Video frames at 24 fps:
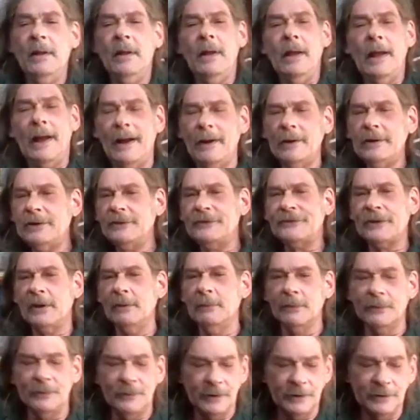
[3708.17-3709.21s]
how can some
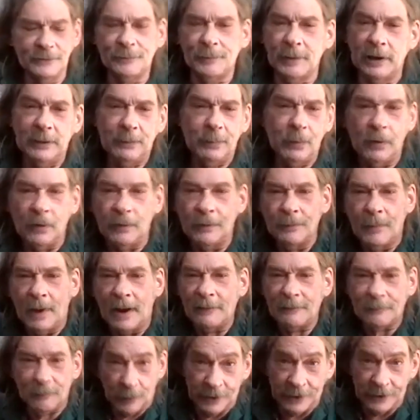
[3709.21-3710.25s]
of these people, my
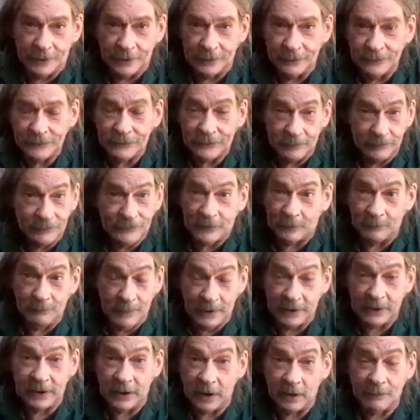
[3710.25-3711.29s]
friends,
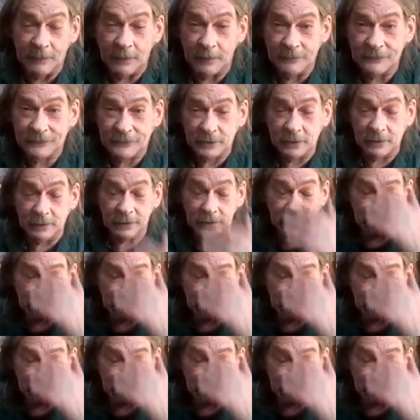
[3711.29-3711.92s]
many of them still